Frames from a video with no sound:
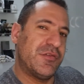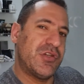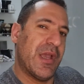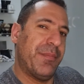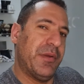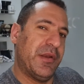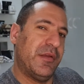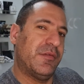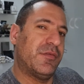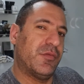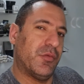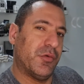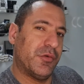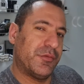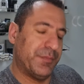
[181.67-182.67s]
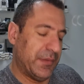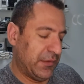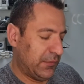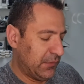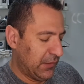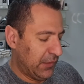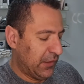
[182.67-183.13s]
Japanese swordsman.
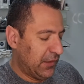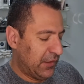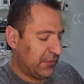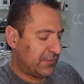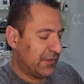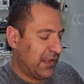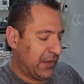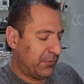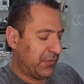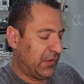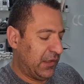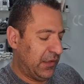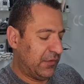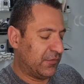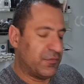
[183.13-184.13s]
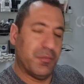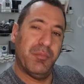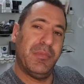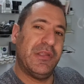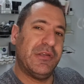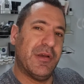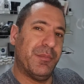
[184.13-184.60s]
His name is
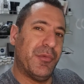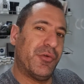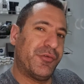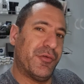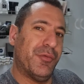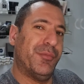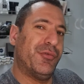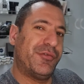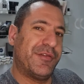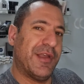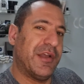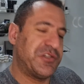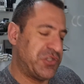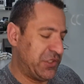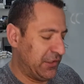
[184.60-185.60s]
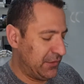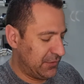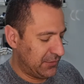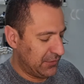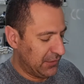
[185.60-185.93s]
Miyamoto Musashi.